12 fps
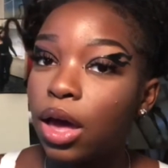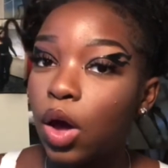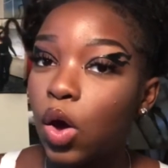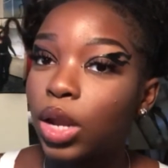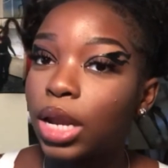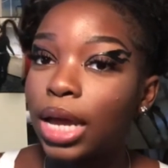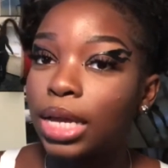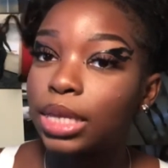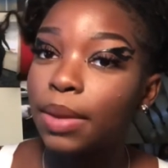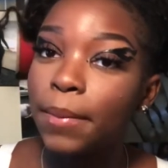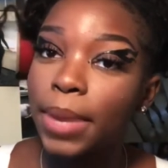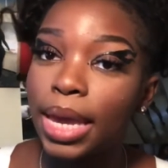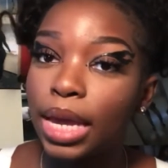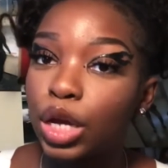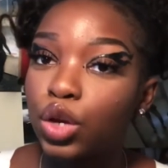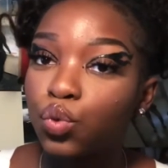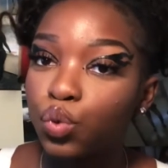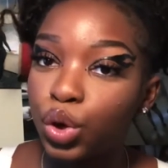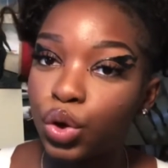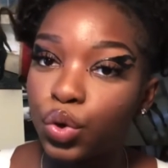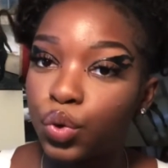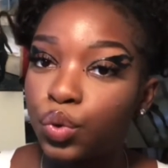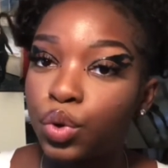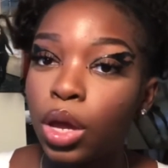on like the main
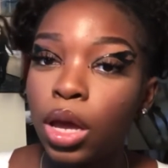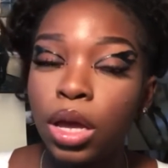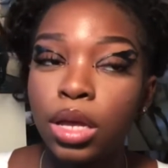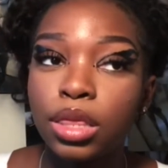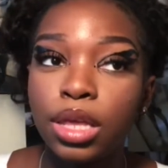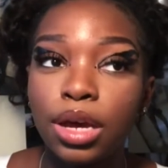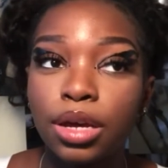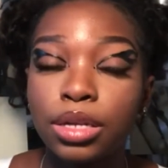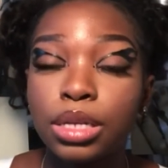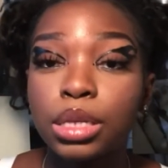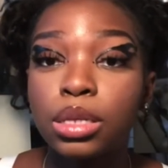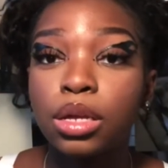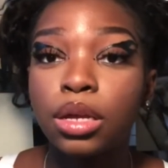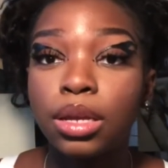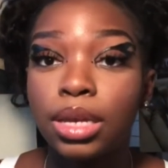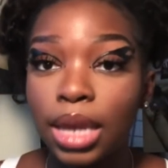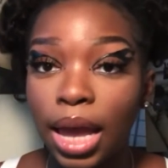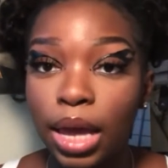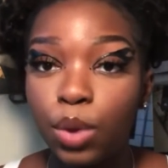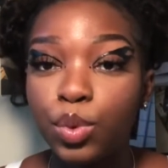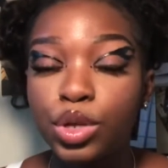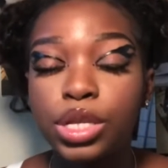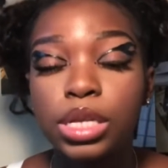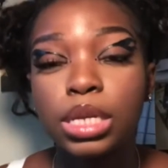road, there's Knight,
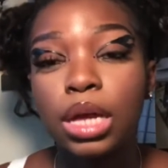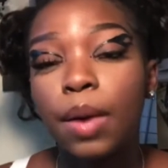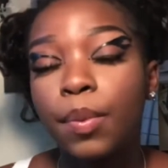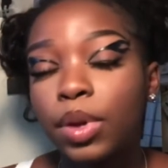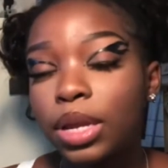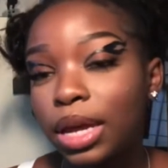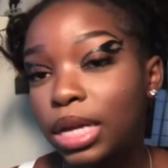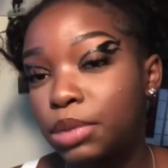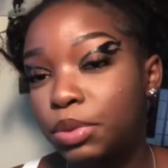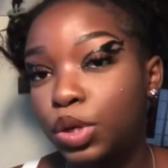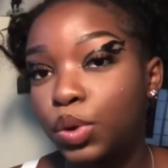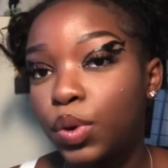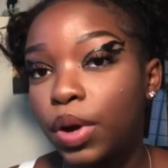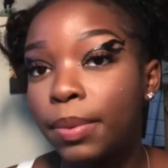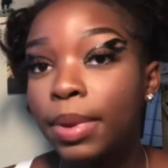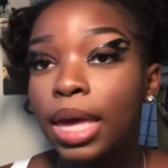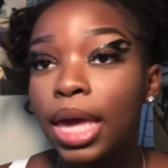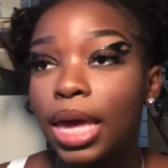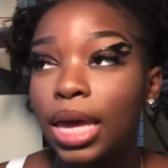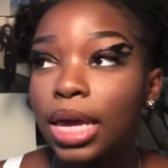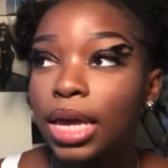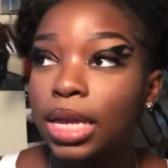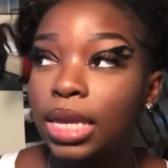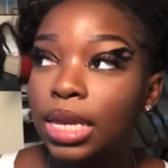which is the upperclassmen dorm.
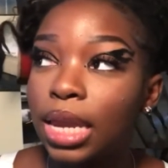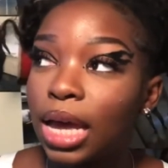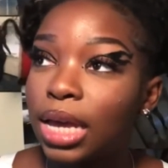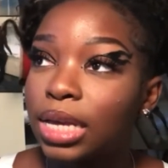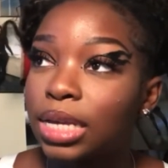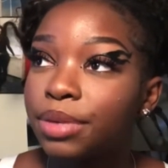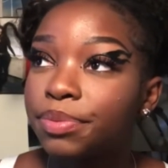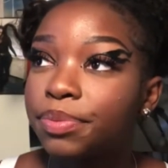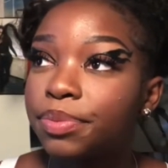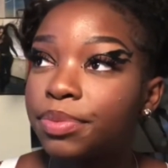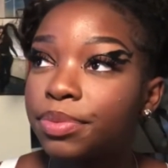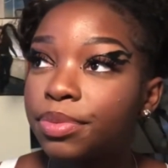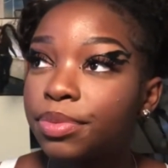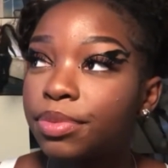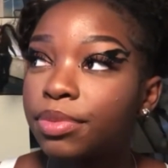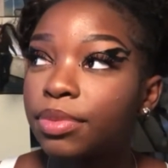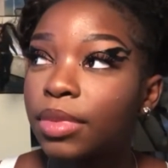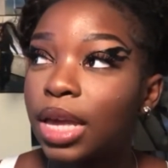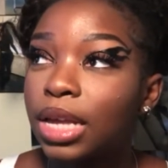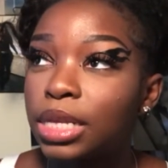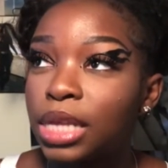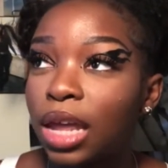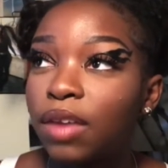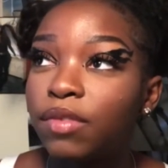And Knight,
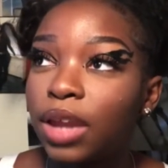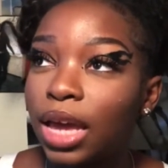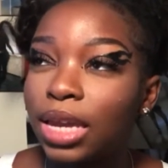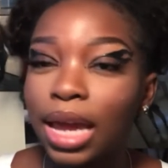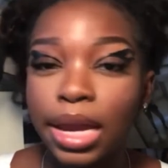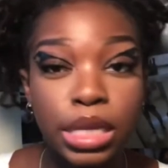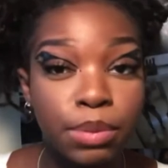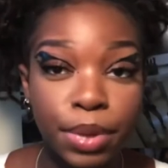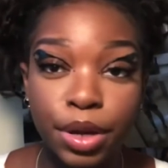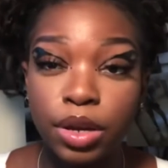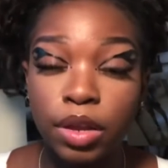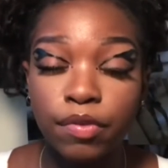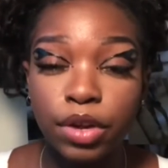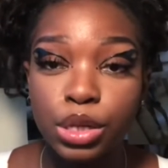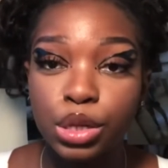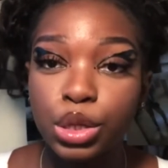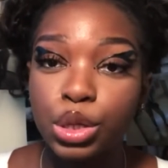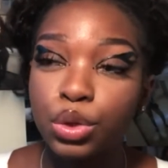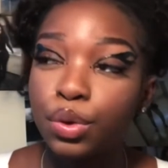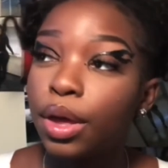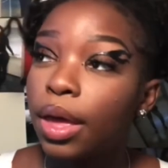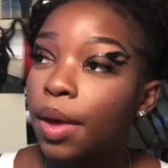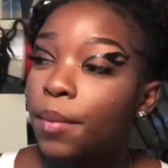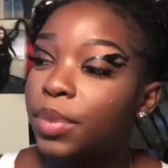inside of Knight is bigger than Foster too,
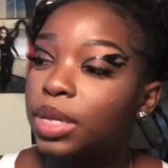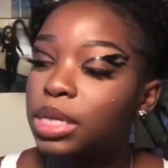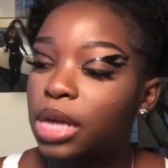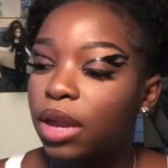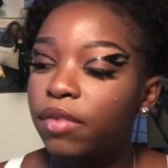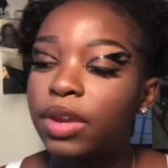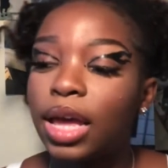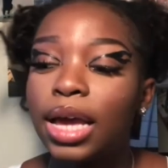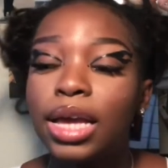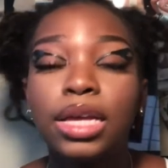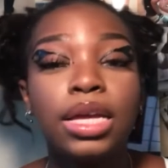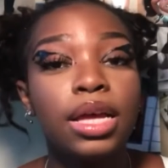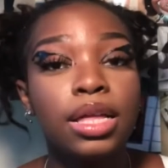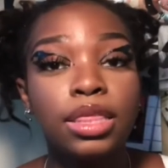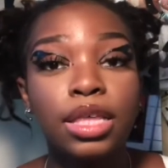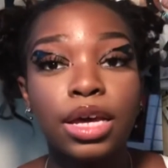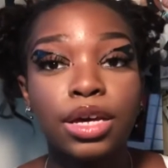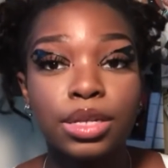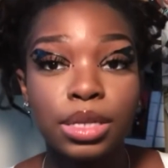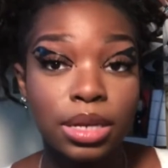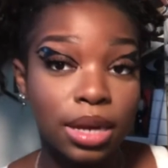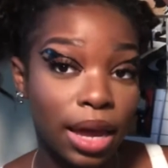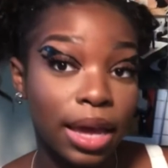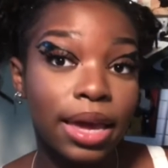but inside of Knight there's the
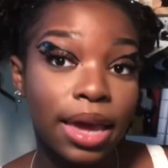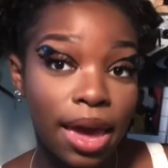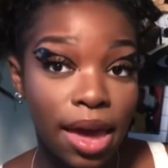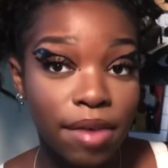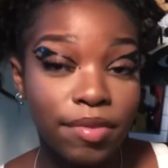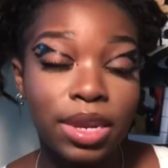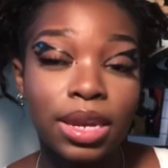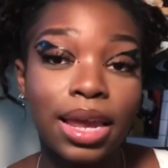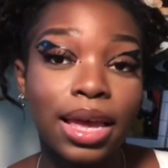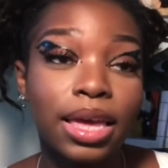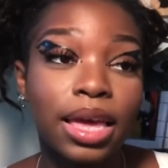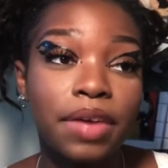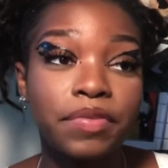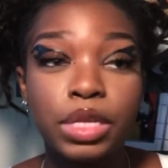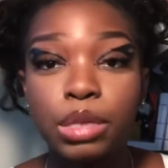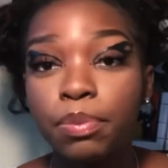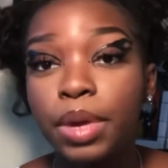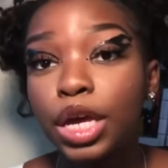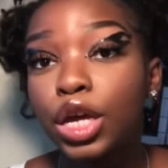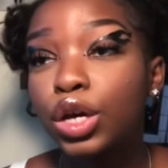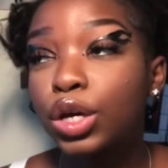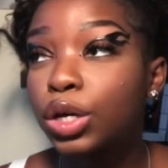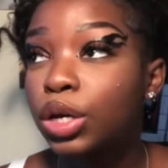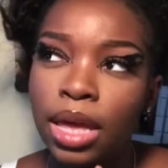Knight Caf, and the Knight Caf is
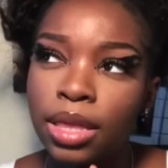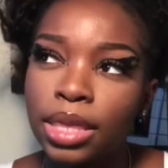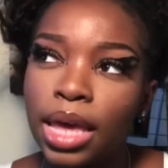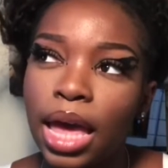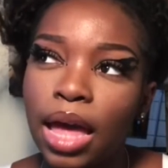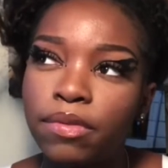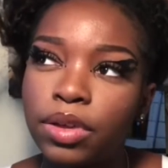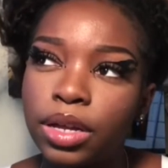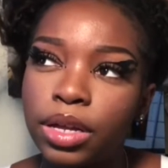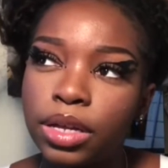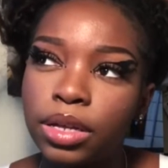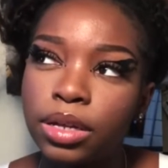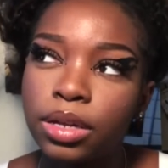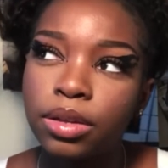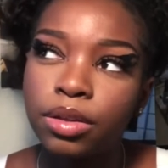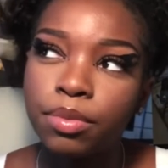bigger. They have a